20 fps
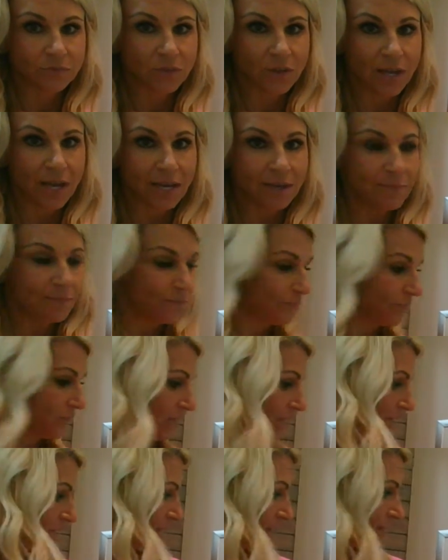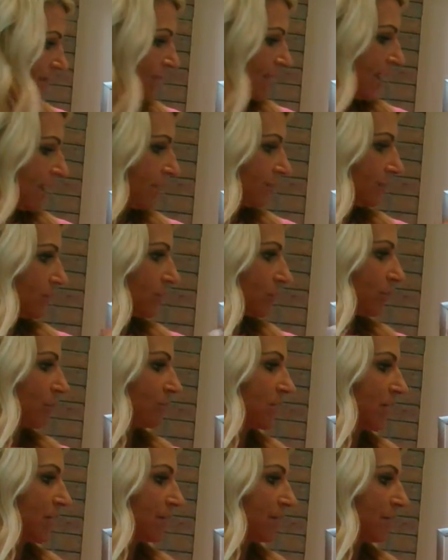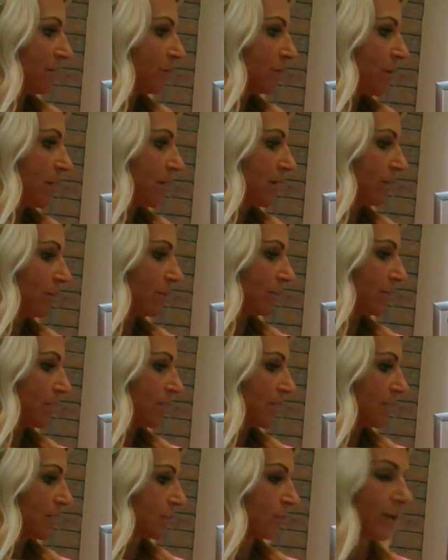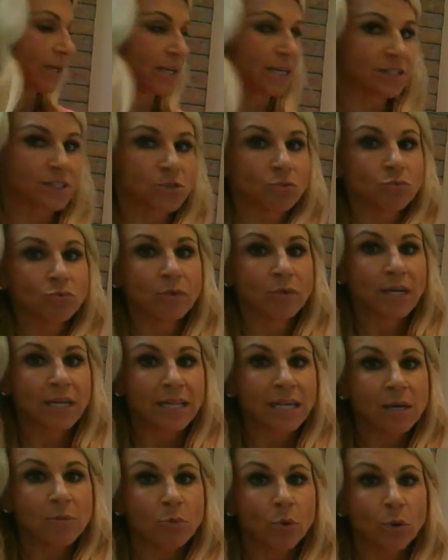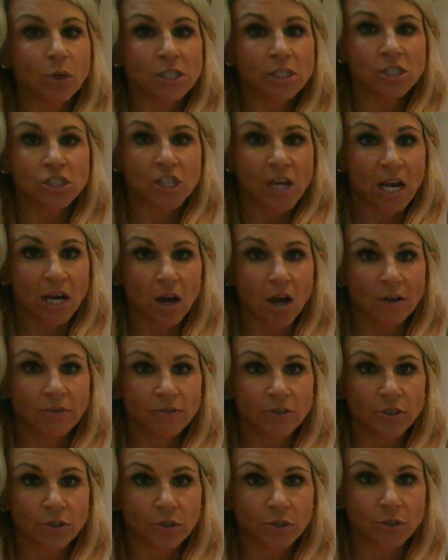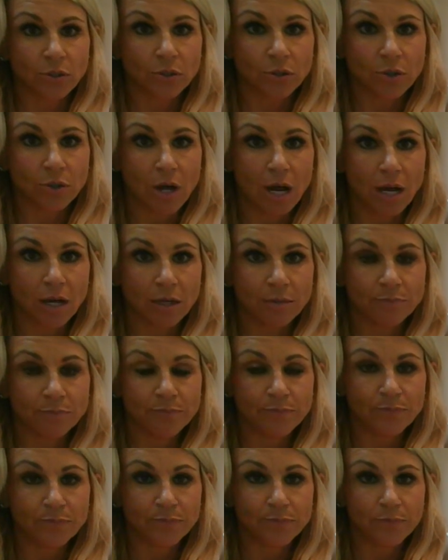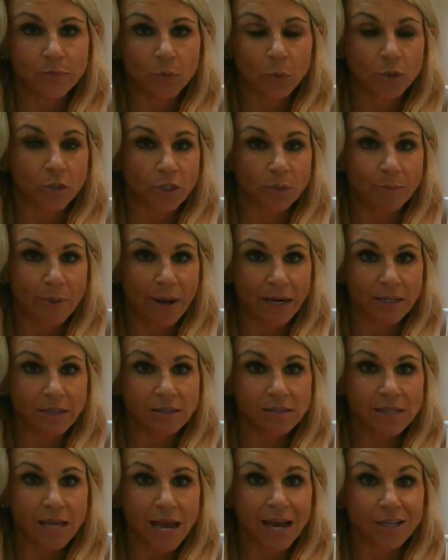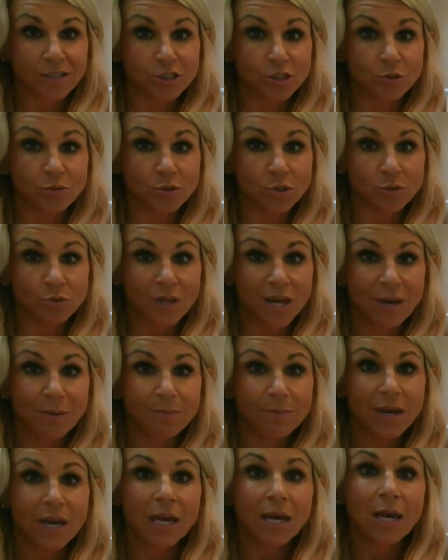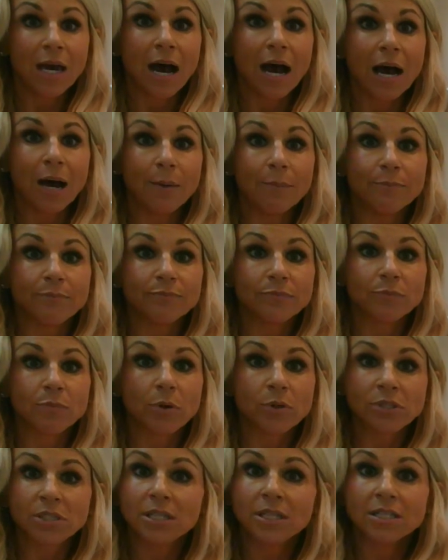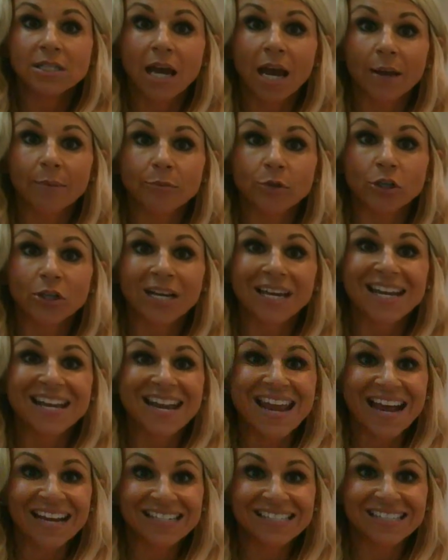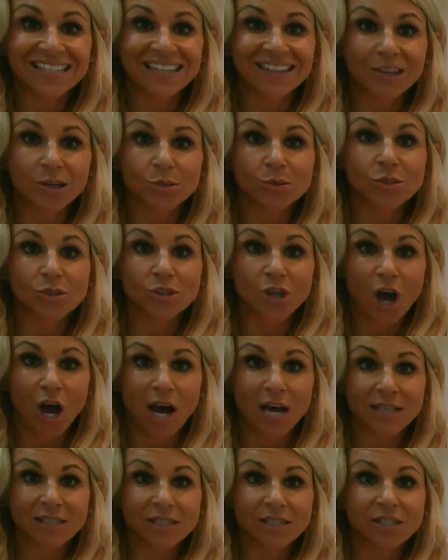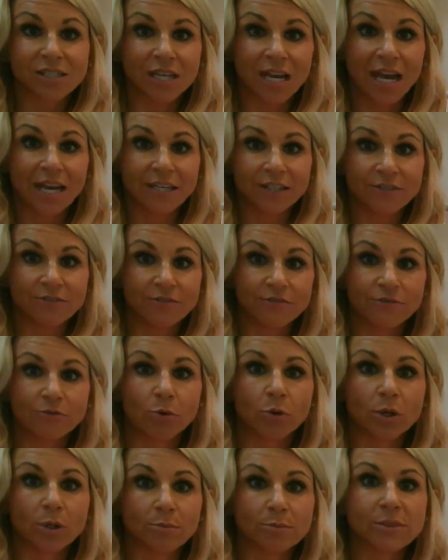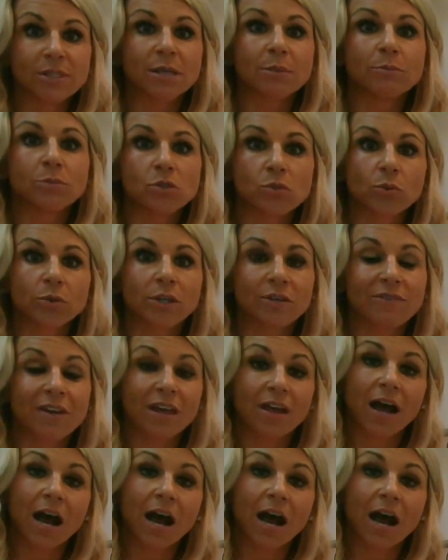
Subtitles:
Okay. Then, so we've done this one, now we've done this one. It's really important to check off your ordered pairs as you do them. Most of the time you're connecting those dots to kind of form some sort of